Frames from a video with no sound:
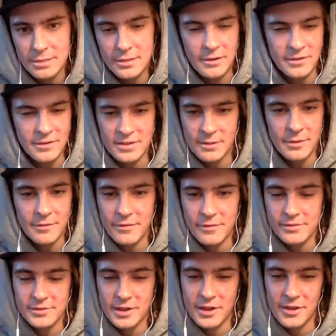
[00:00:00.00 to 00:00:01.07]
No, he's not my
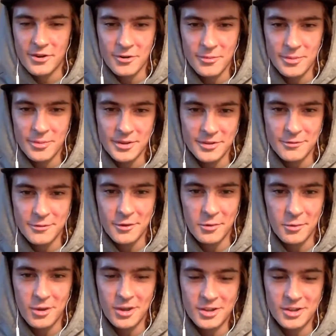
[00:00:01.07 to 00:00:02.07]
favorite skater, but he's fun to watch.